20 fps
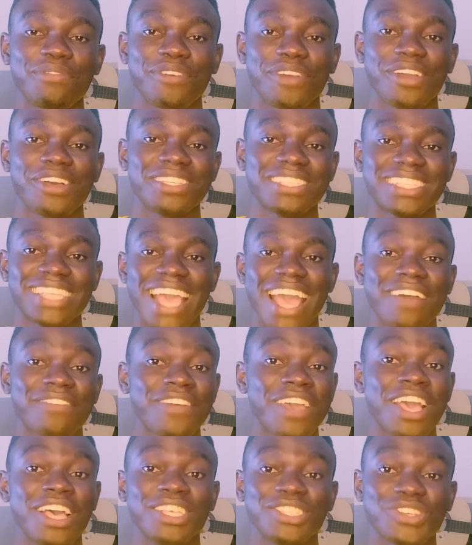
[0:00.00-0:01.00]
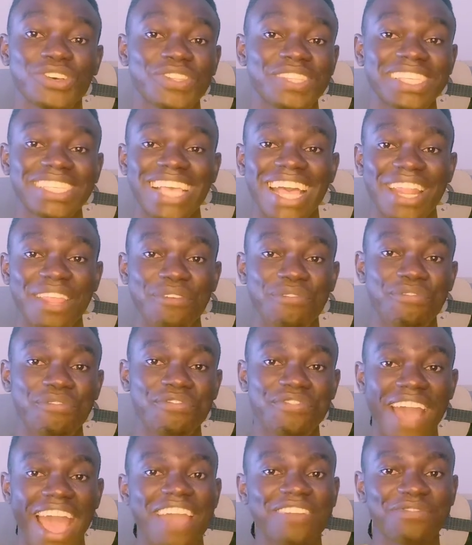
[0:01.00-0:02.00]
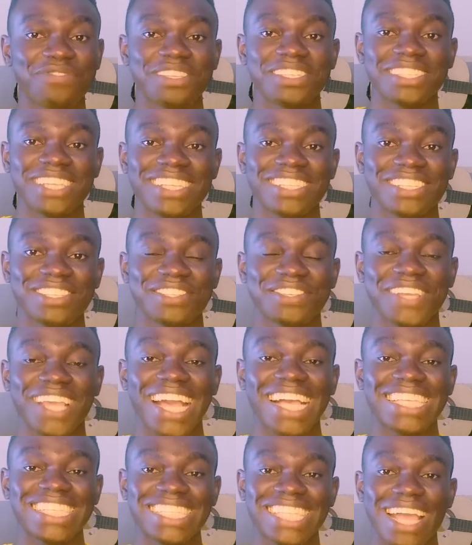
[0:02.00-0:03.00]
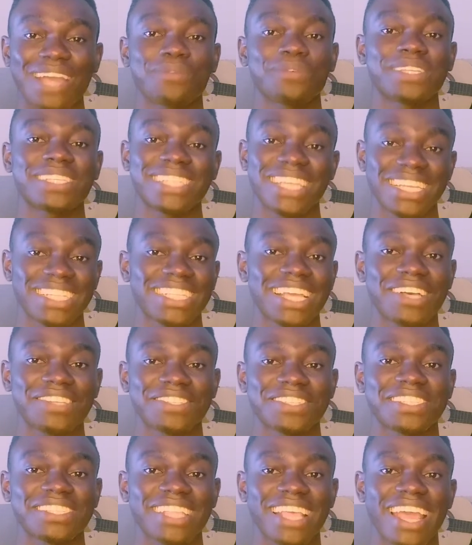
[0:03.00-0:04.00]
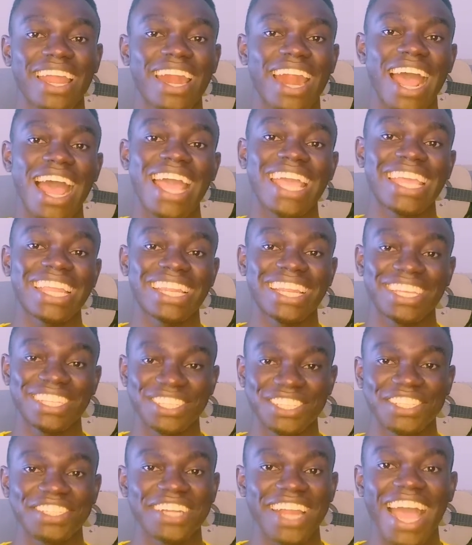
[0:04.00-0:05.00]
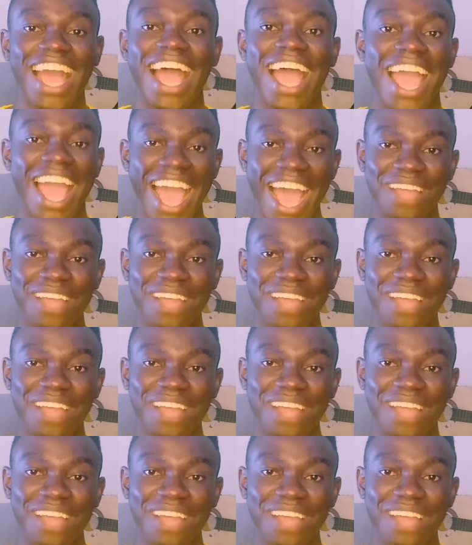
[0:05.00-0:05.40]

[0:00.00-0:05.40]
for yourself so these are the five businesses you can start with 10,000 naira in nigeria